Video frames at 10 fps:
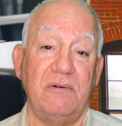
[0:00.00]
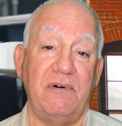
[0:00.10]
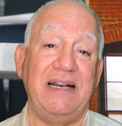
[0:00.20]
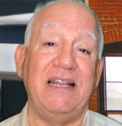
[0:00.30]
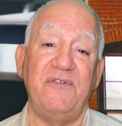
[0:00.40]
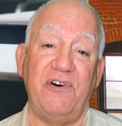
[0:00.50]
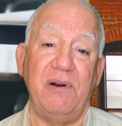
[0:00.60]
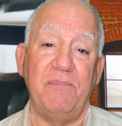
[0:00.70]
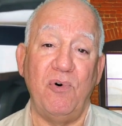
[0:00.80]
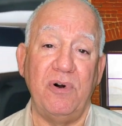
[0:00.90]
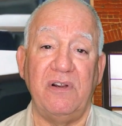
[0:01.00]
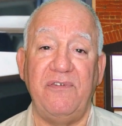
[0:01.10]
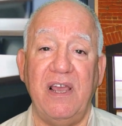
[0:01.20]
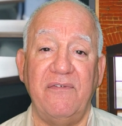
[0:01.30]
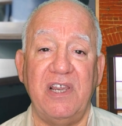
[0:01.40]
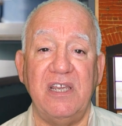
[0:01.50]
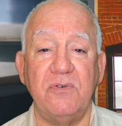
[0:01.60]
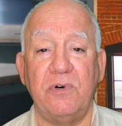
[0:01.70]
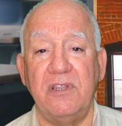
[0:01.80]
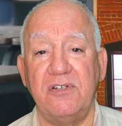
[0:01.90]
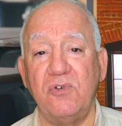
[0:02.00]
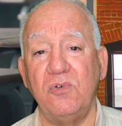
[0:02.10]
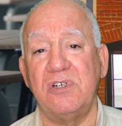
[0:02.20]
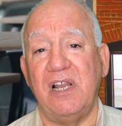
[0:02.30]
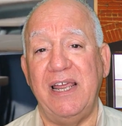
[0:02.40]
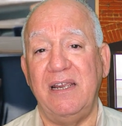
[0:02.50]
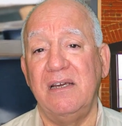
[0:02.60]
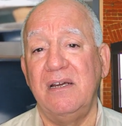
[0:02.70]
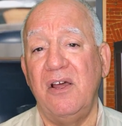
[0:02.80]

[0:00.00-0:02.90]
right? That's very important if you have kids. What are the schools like?